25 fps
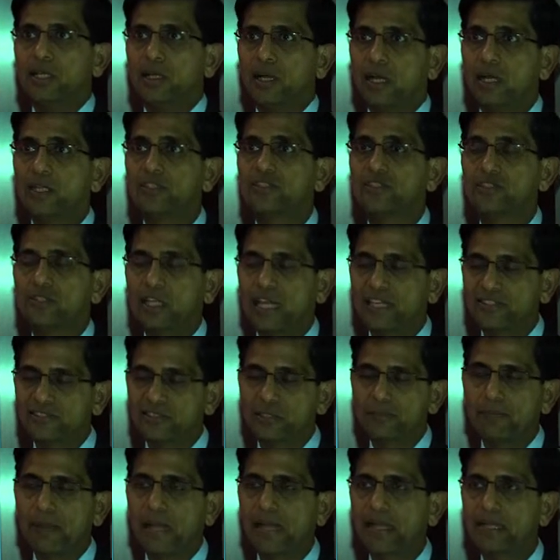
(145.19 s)
It's
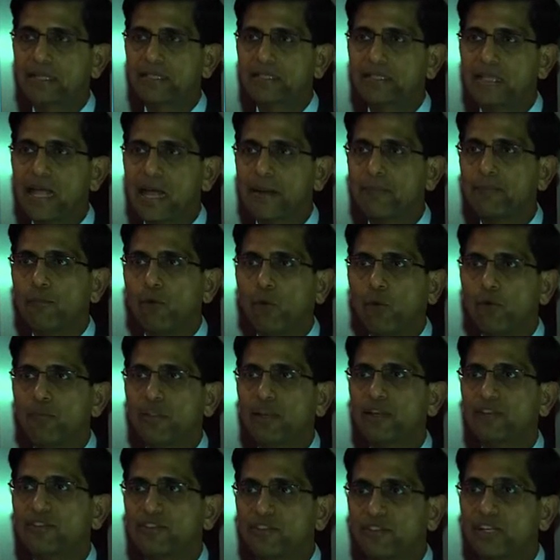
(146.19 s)
estimated that more
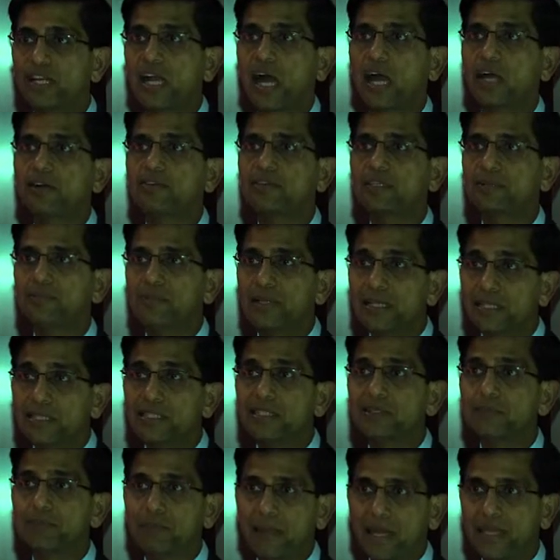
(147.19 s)
than 300
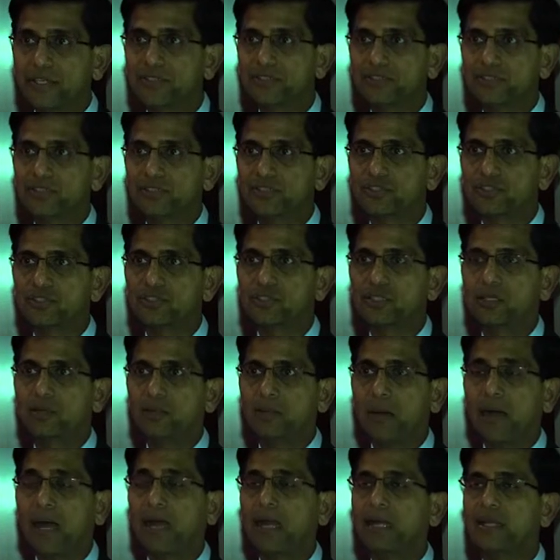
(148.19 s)
million patients
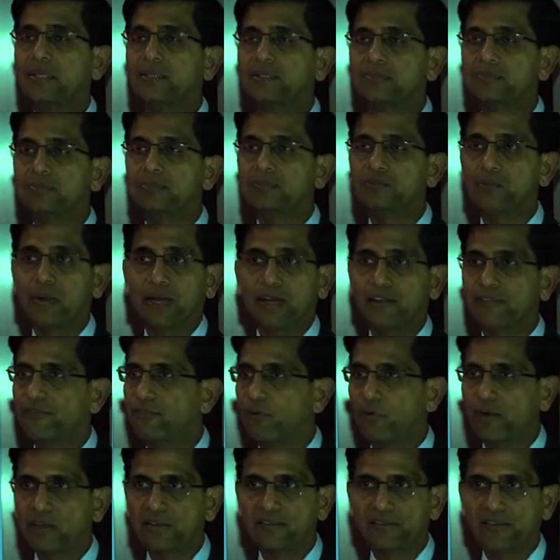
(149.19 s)
by
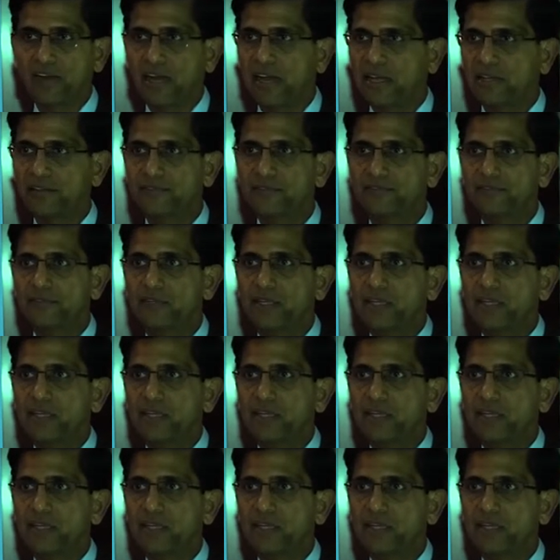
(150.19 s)
2045